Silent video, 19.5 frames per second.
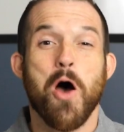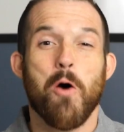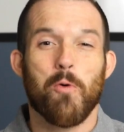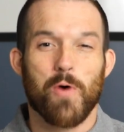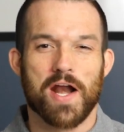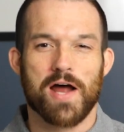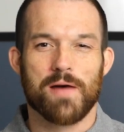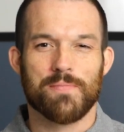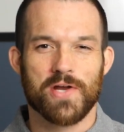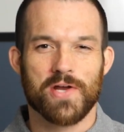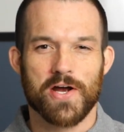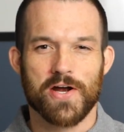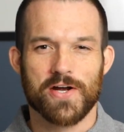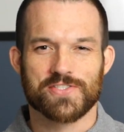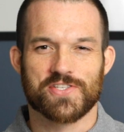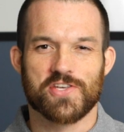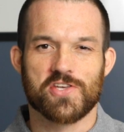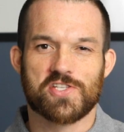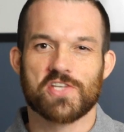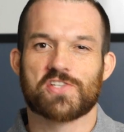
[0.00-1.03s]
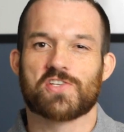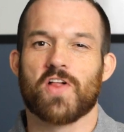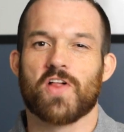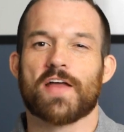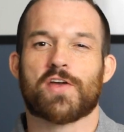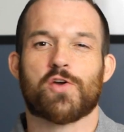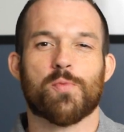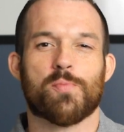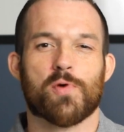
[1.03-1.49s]
What up, nerds? This is
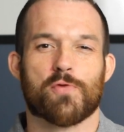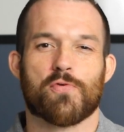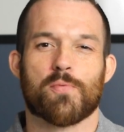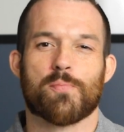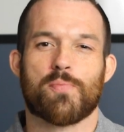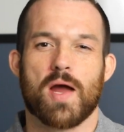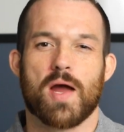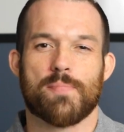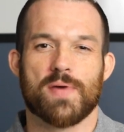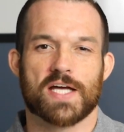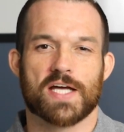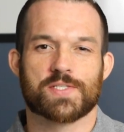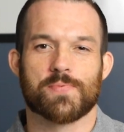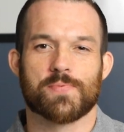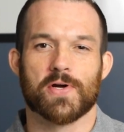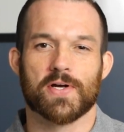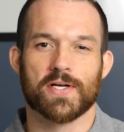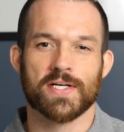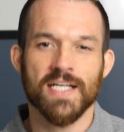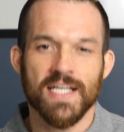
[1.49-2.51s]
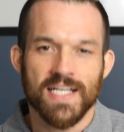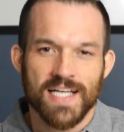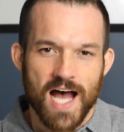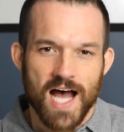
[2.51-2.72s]
Clay Cooper from Prep Expert.